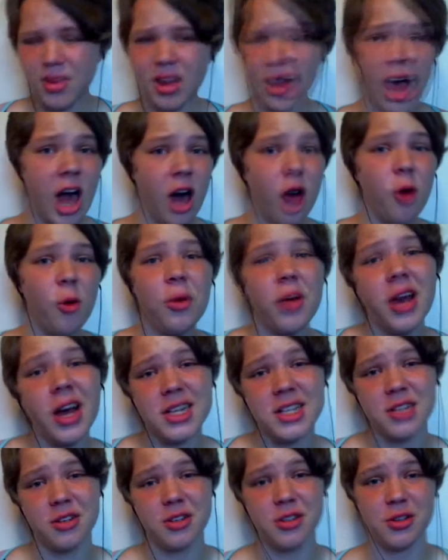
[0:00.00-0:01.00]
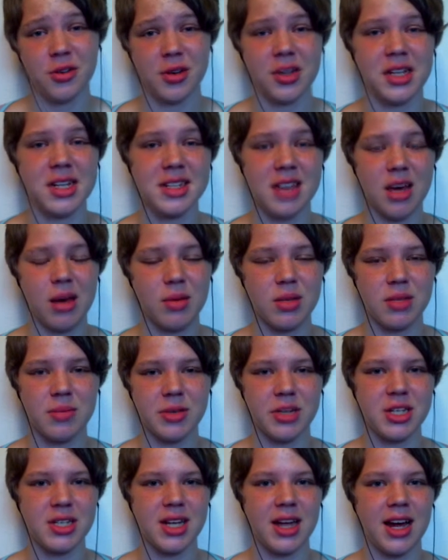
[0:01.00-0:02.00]
I hope you guys are enjoying this game as
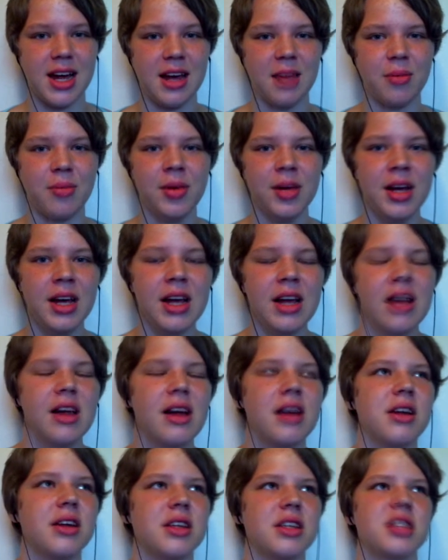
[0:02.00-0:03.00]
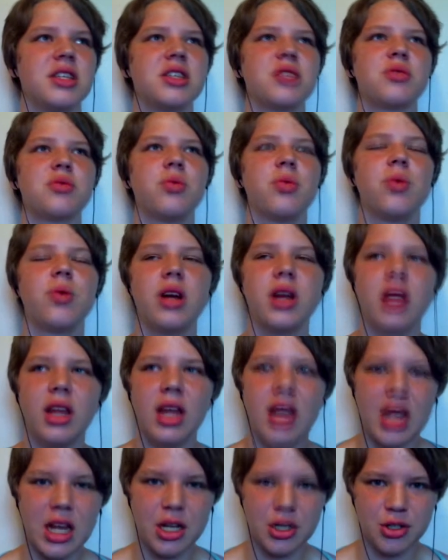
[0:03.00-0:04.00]
much as I am. This is
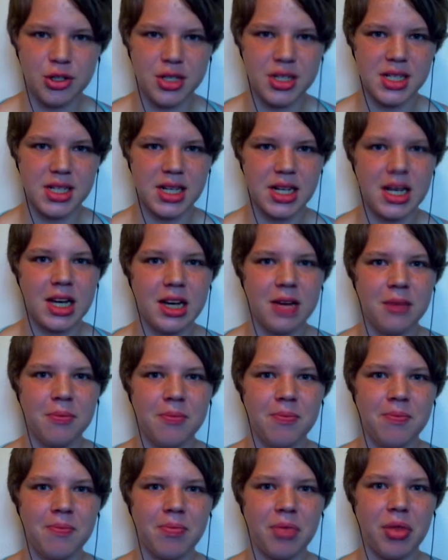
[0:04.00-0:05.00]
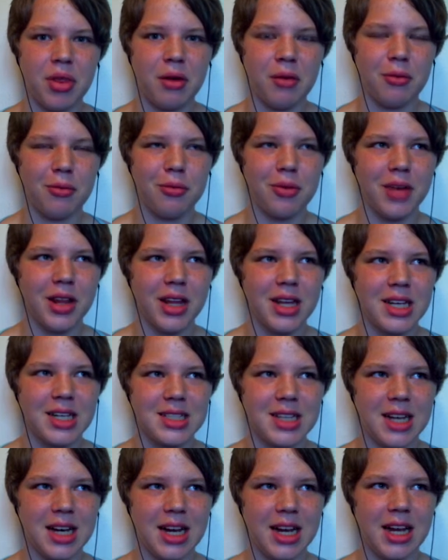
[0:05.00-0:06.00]
really interesting and really
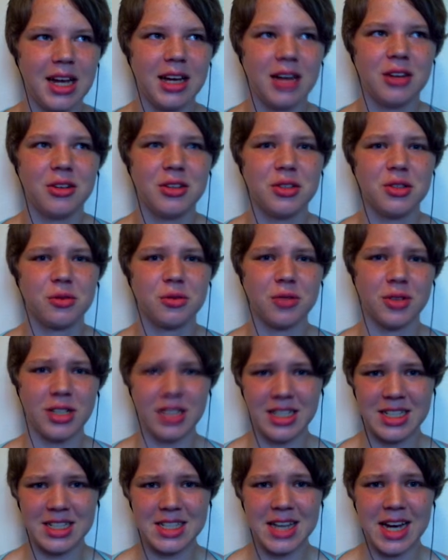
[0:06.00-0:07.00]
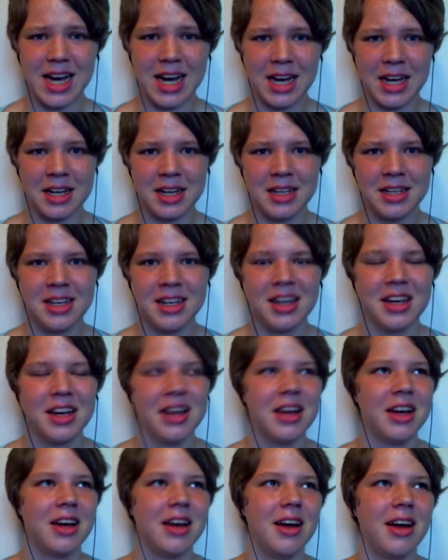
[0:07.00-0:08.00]
exciting and also really sad.
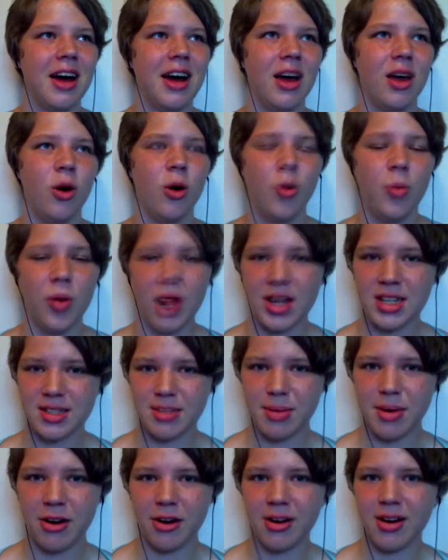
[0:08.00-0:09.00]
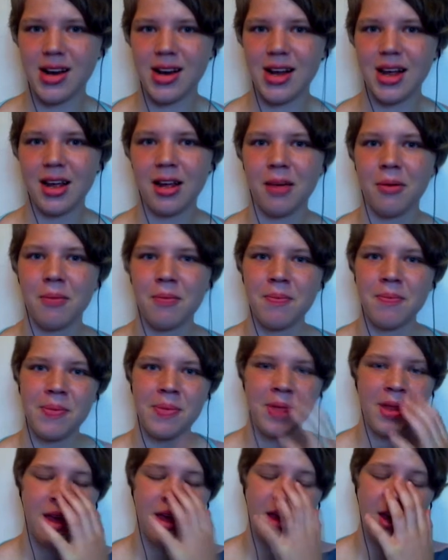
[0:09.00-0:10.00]
I hope it has a better ending.
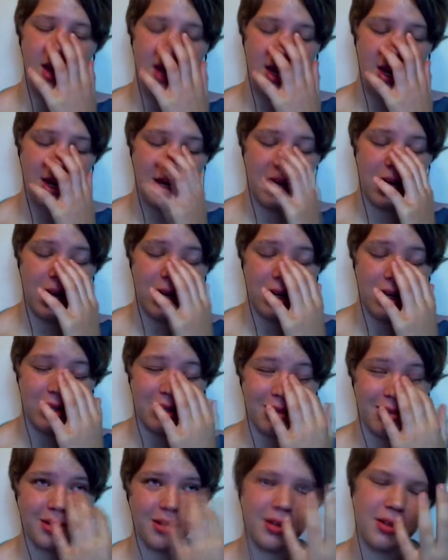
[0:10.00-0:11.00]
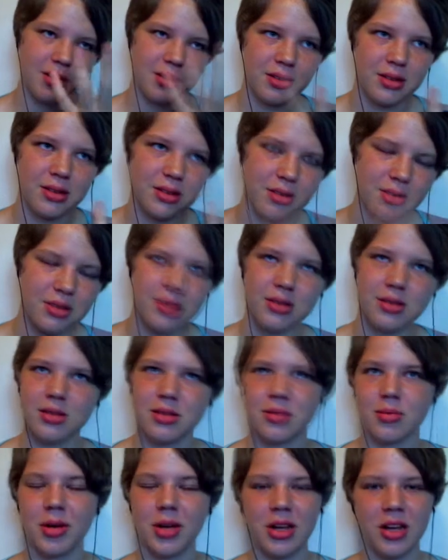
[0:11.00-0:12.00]
And,
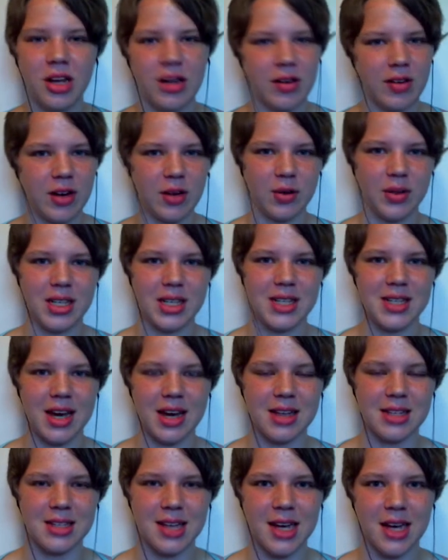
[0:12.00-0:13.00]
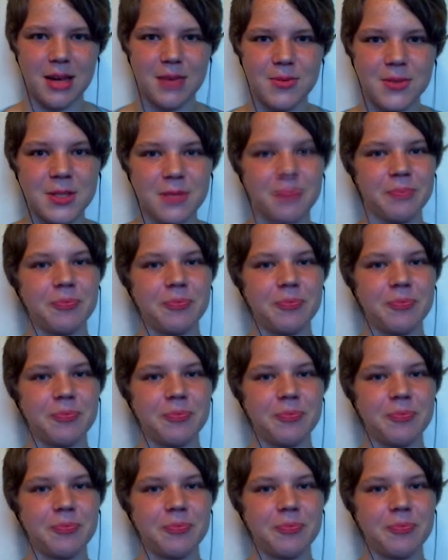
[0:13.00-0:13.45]
well, you never know with these kinds of games.